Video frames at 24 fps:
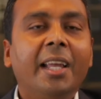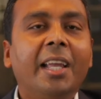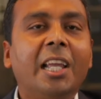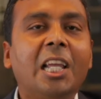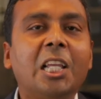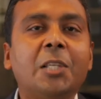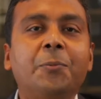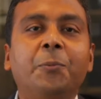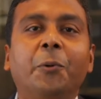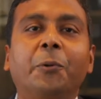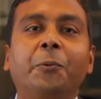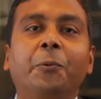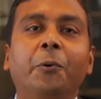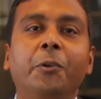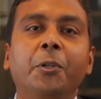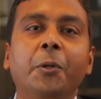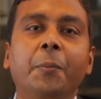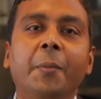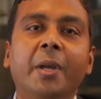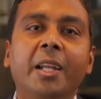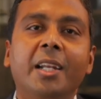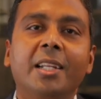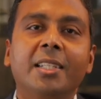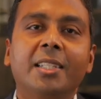Each portfolio
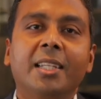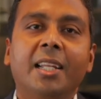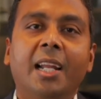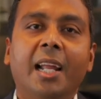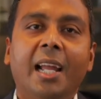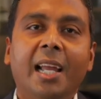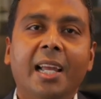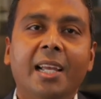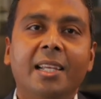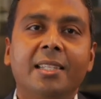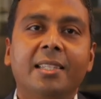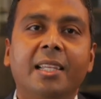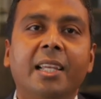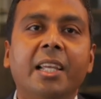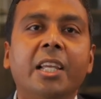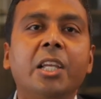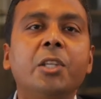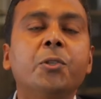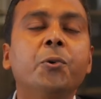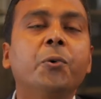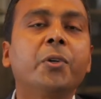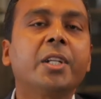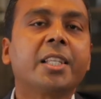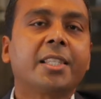manager has
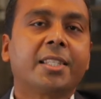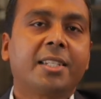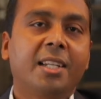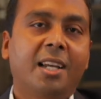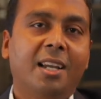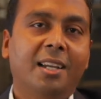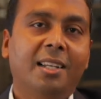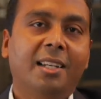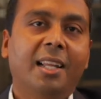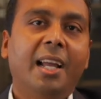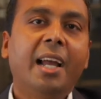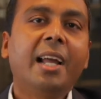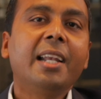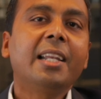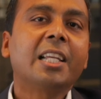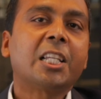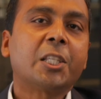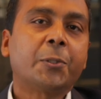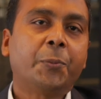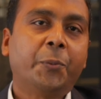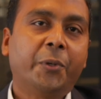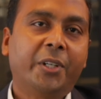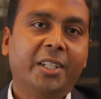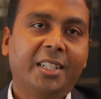his own style and
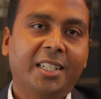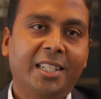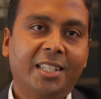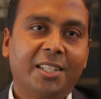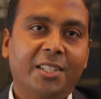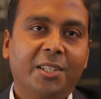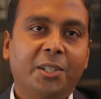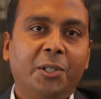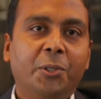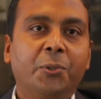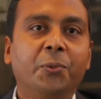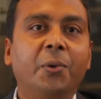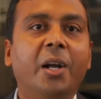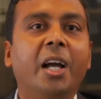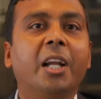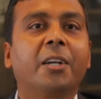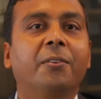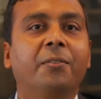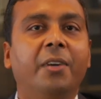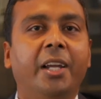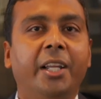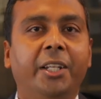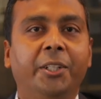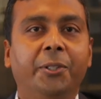expertise to
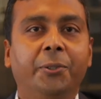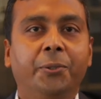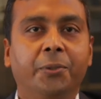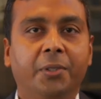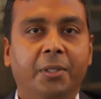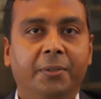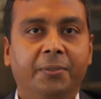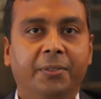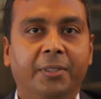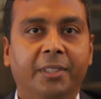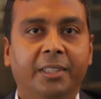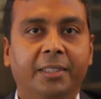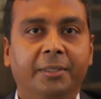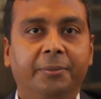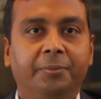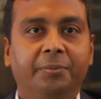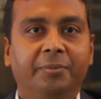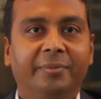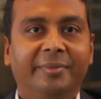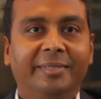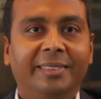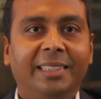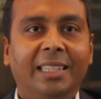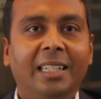add value to the fund.
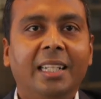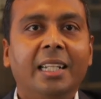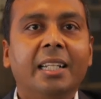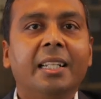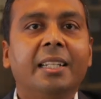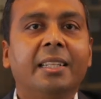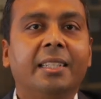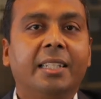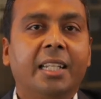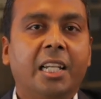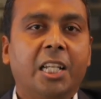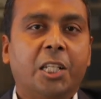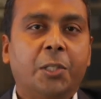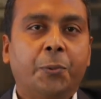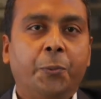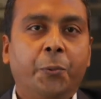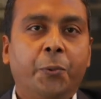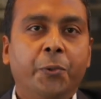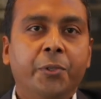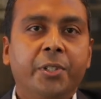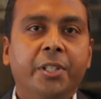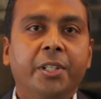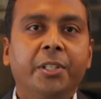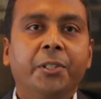Their
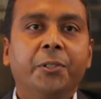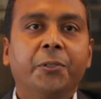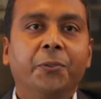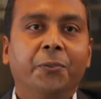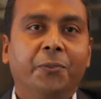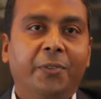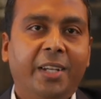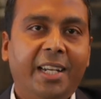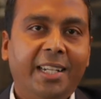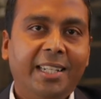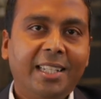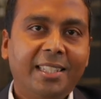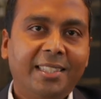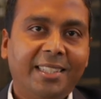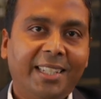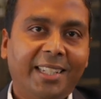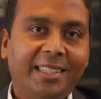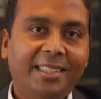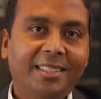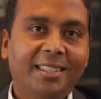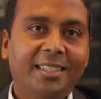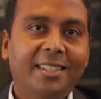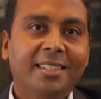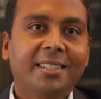exposure to various
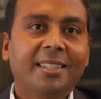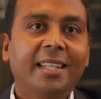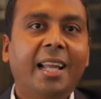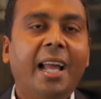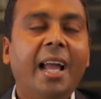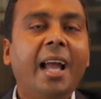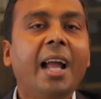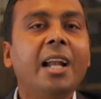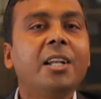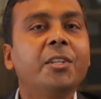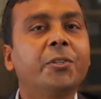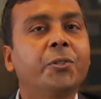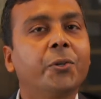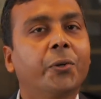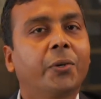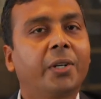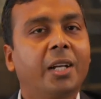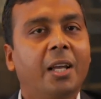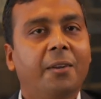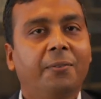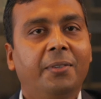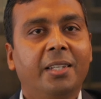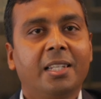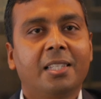sectors and
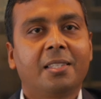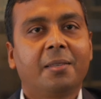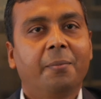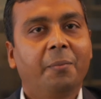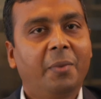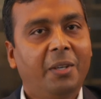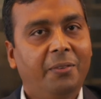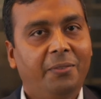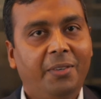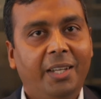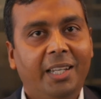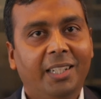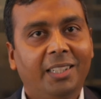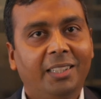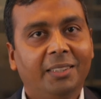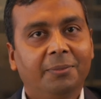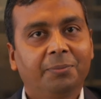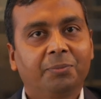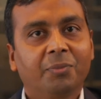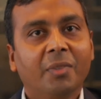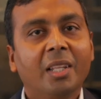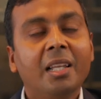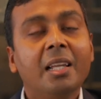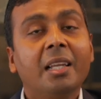geographies may vary,
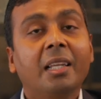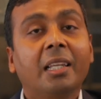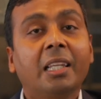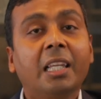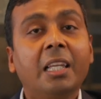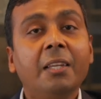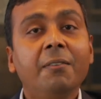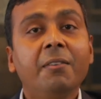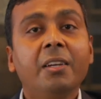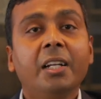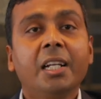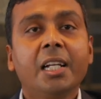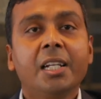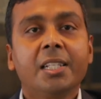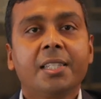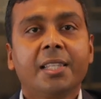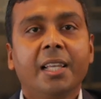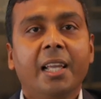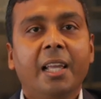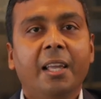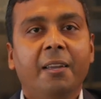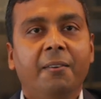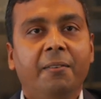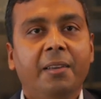giving us
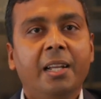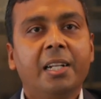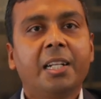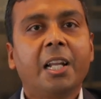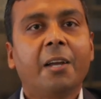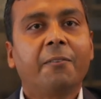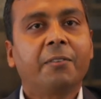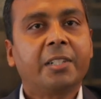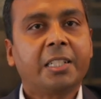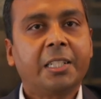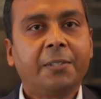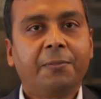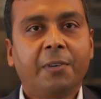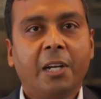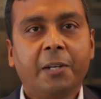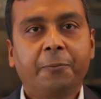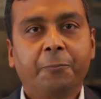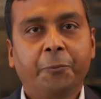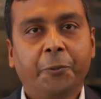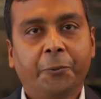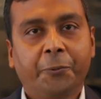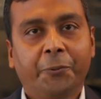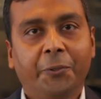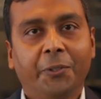a
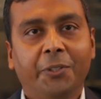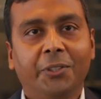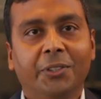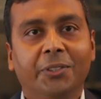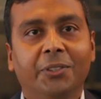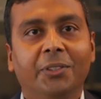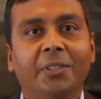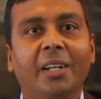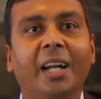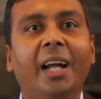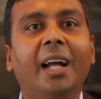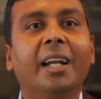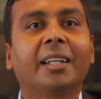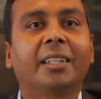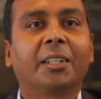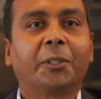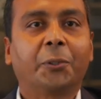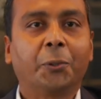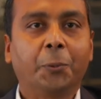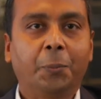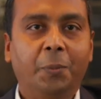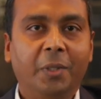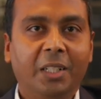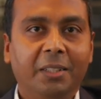well-diversified portfolio at the
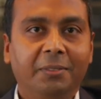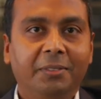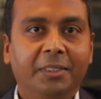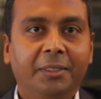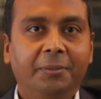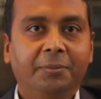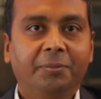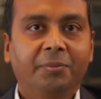group level.